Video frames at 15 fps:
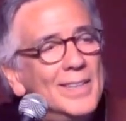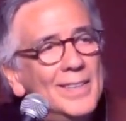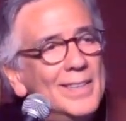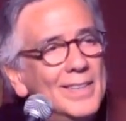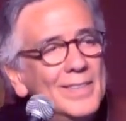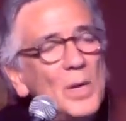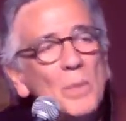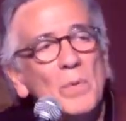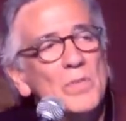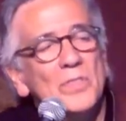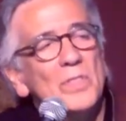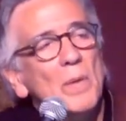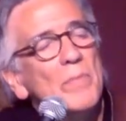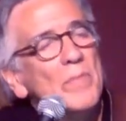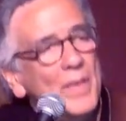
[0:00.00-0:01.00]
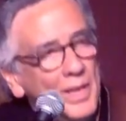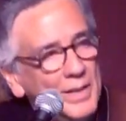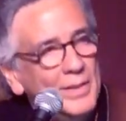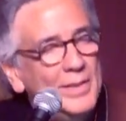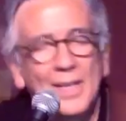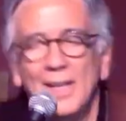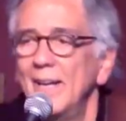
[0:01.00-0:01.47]
It's almost something.
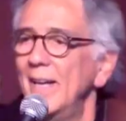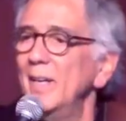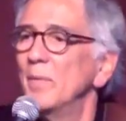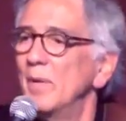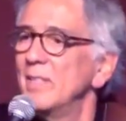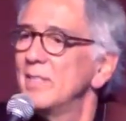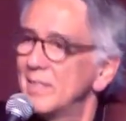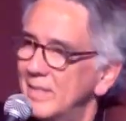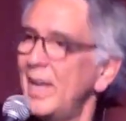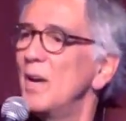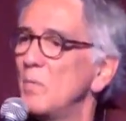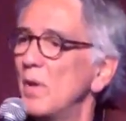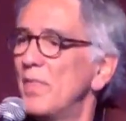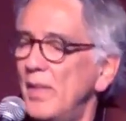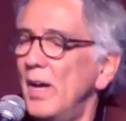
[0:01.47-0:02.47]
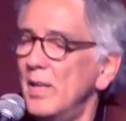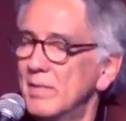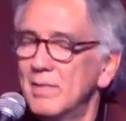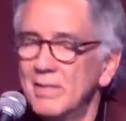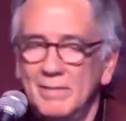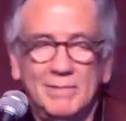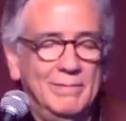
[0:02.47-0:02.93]
Anyway, stay with
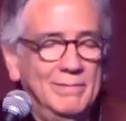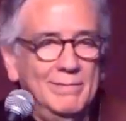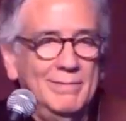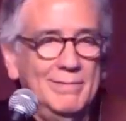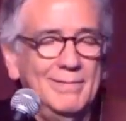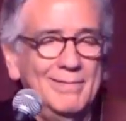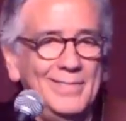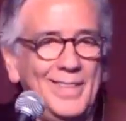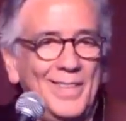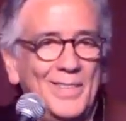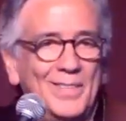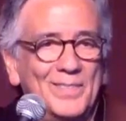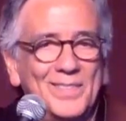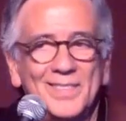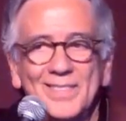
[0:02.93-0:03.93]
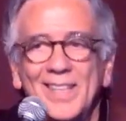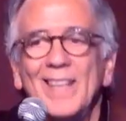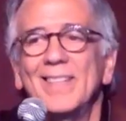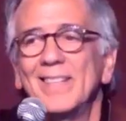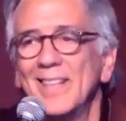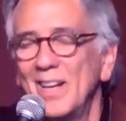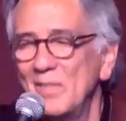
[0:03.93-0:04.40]
us. You know, stay the
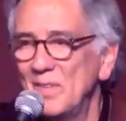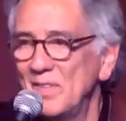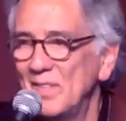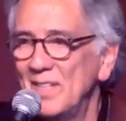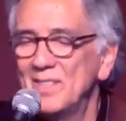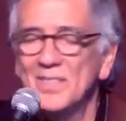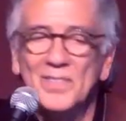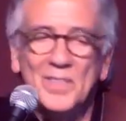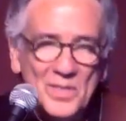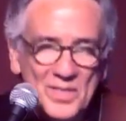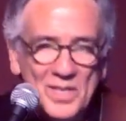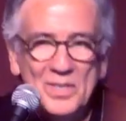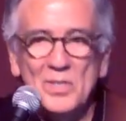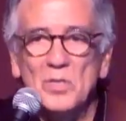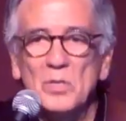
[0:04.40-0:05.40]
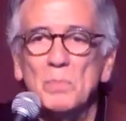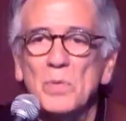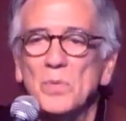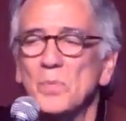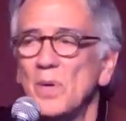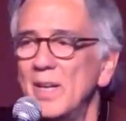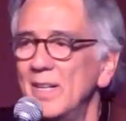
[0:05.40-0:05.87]
night with us." And so Jesus is
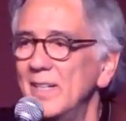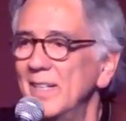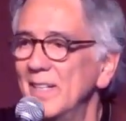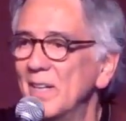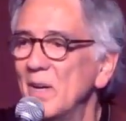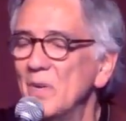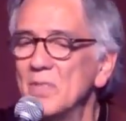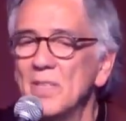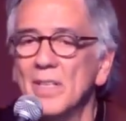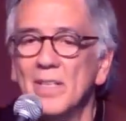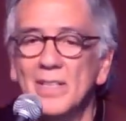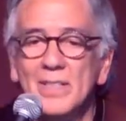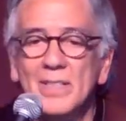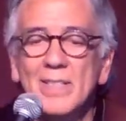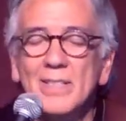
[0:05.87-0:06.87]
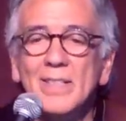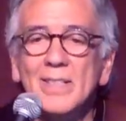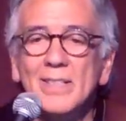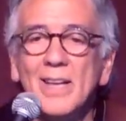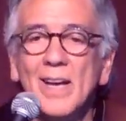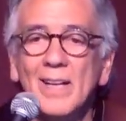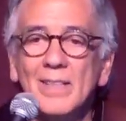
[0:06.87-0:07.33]
persuaded and he goes in. And as they sit
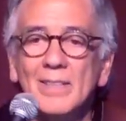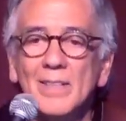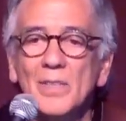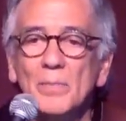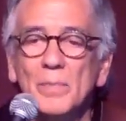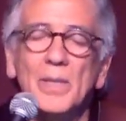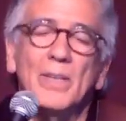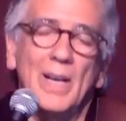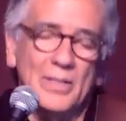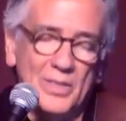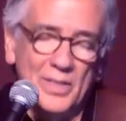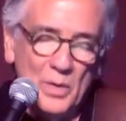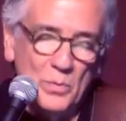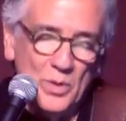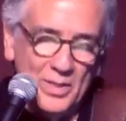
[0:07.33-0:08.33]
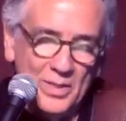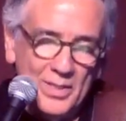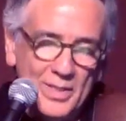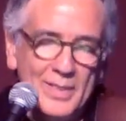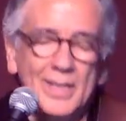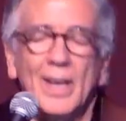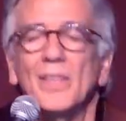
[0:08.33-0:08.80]
down to the meal, actually, they wouldn't
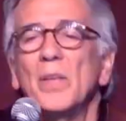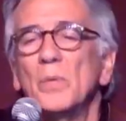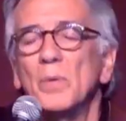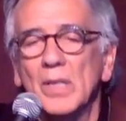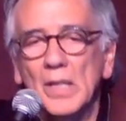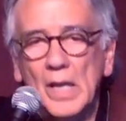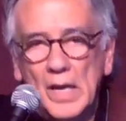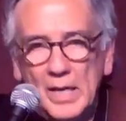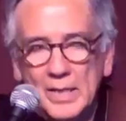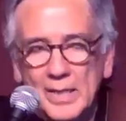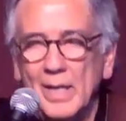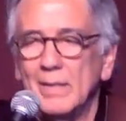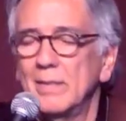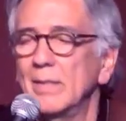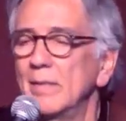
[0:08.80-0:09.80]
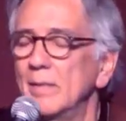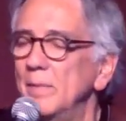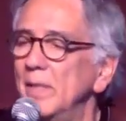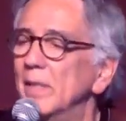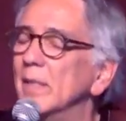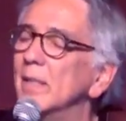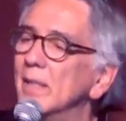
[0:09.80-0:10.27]
sit down. They would lie down to the
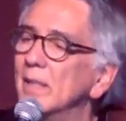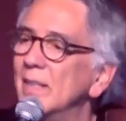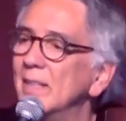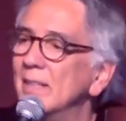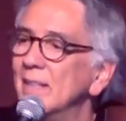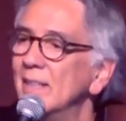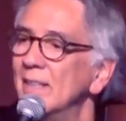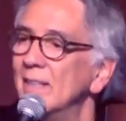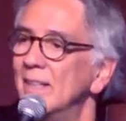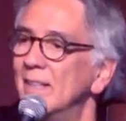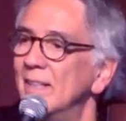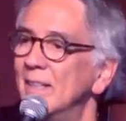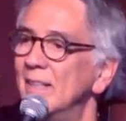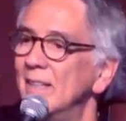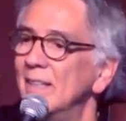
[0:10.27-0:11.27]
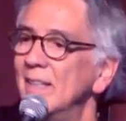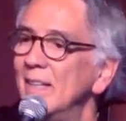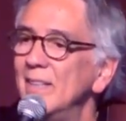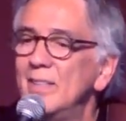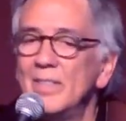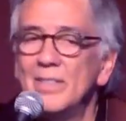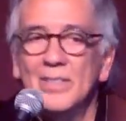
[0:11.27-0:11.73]
meal. And
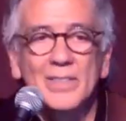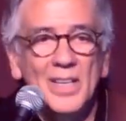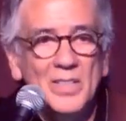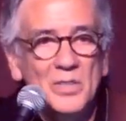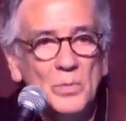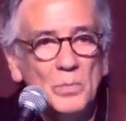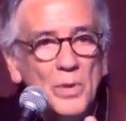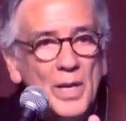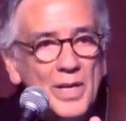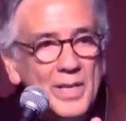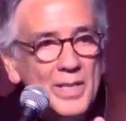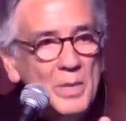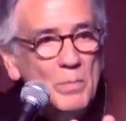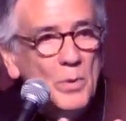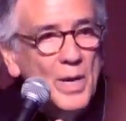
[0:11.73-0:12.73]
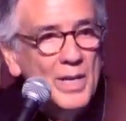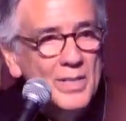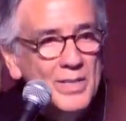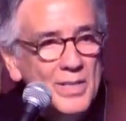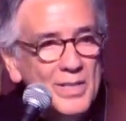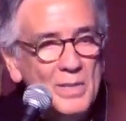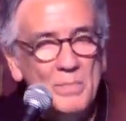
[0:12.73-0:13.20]
Jesus takes the bread and he breaks
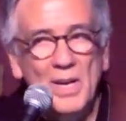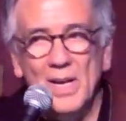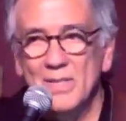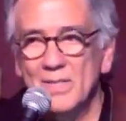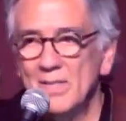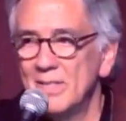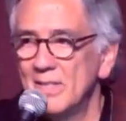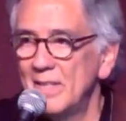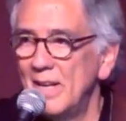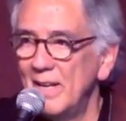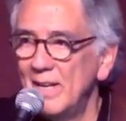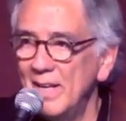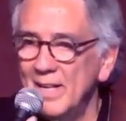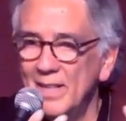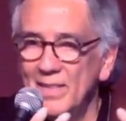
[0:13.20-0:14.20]
it and he passes it out. And at